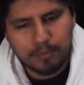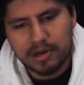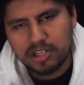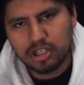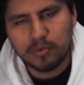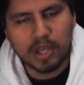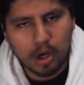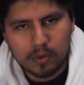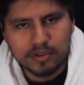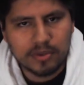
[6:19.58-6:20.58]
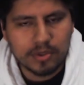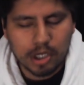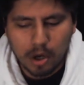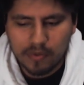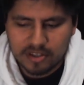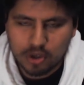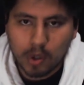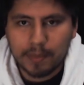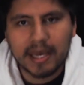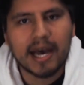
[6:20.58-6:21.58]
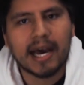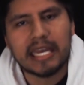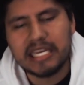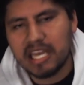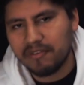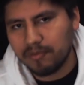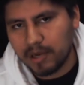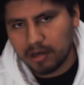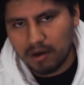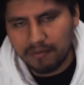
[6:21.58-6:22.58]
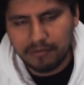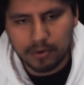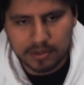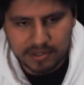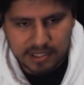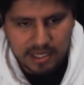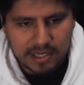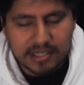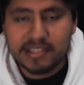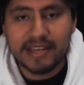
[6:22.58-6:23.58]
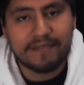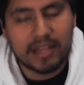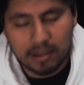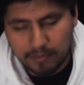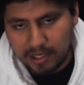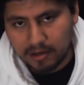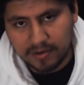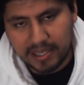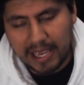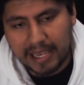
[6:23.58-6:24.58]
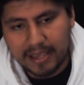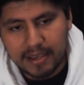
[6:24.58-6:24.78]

I'm pretty sure we all do know the story behind Devil May Cry 4's development, okay?